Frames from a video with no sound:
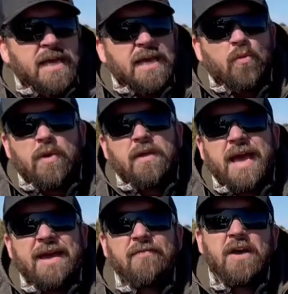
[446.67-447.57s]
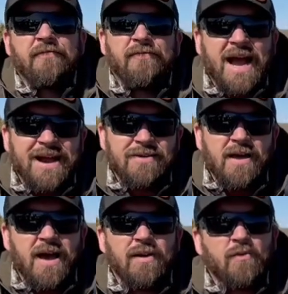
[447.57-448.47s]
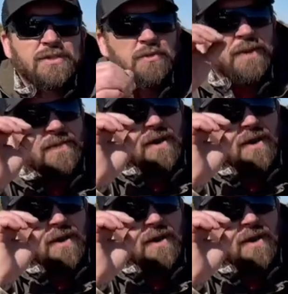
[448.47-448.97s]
It will have a fire dot, which will be the